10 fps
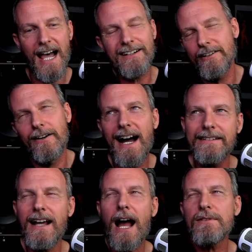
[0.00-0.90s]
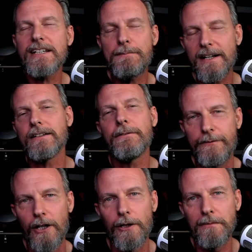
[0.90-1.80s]
know. I was expecting the
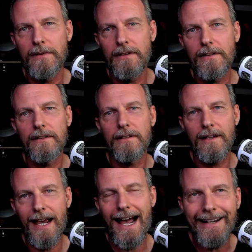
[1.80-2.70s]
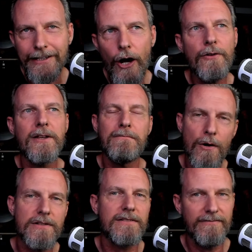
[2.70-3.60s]
film. I know that
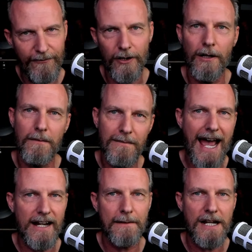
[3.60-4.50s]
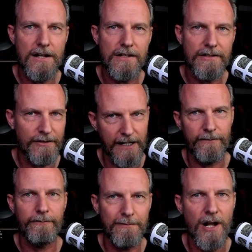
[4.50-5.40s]
most film adaptations are
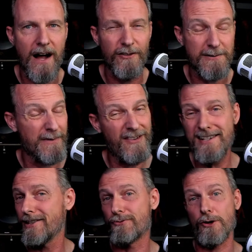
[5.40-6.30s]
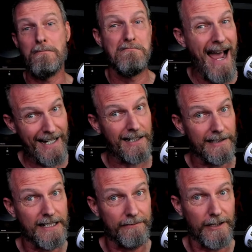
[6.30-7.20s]
different from novels, but this is dramatically
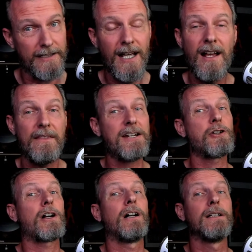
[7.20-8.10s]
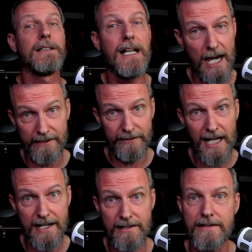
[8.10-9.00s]
different. They took a lot of
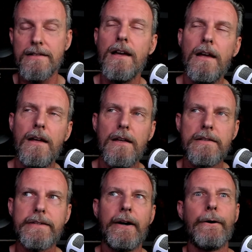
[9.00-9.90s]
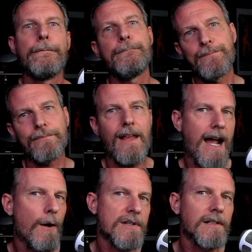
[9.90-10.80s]
license. So
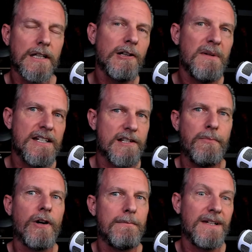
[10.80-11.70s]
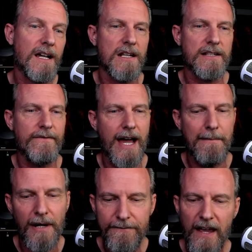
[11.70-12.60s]
I was a little bit disappointed because of that.
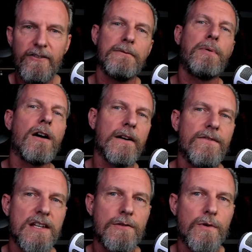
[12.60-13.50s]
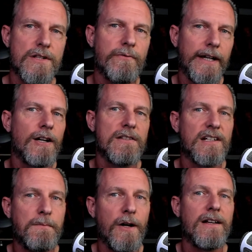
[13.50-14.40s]
My favorite part of this was Rico's
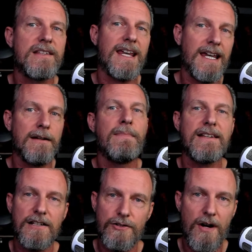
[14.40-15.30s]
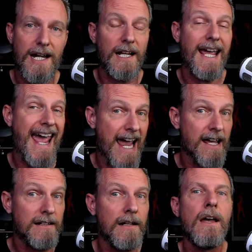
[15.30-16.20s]
experience in basic training
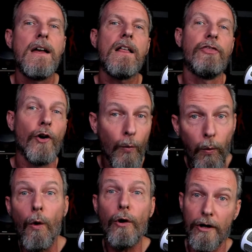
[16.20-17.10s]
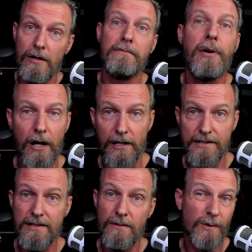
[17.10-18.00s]
and the war
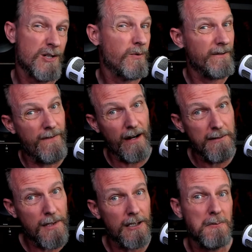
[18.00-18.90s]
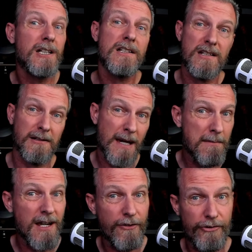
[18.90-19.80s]
parts, which were very minimalistic.
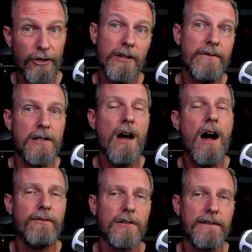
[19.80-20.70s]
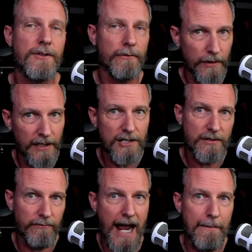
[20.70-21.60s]
Maybe a third of the novel if you're really just
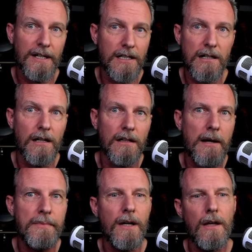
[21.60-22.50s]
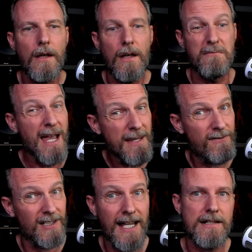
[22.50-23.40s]
wrapping it all up. Maybe
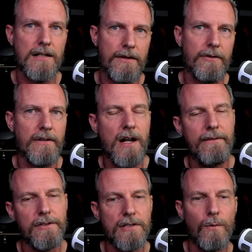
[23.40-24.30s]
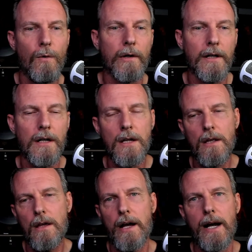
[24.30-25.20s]
even less than a third of the novel is the war.
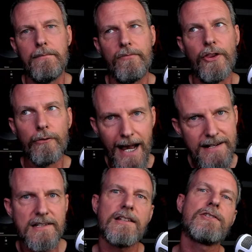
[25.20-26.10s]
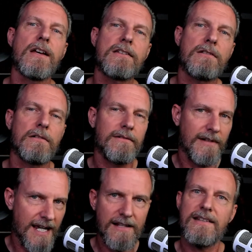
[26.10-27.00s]
The rest is just
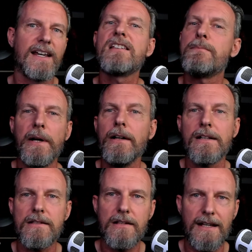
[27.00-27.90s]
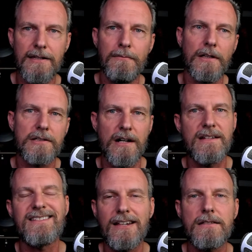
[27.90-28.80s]
his experience in the military
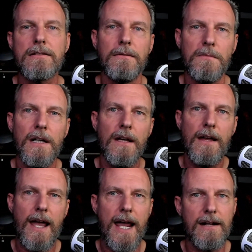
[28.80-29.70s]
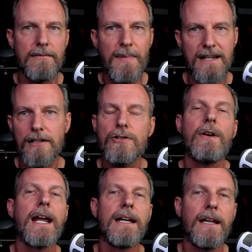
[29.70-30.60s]
system and basic
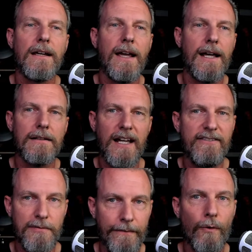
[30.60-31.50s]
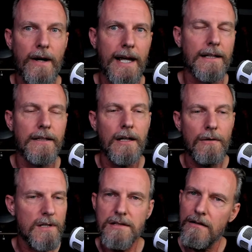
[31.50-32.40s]
training and life beforehand,
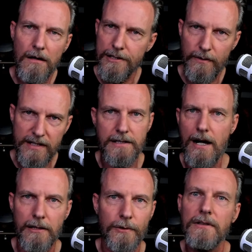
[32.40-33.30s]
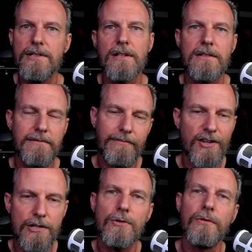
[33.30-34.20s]
which also isn't terrible. It's just the
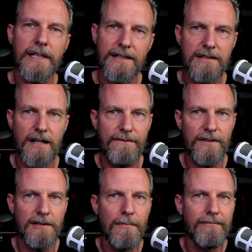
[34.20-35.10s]
schooling stuff and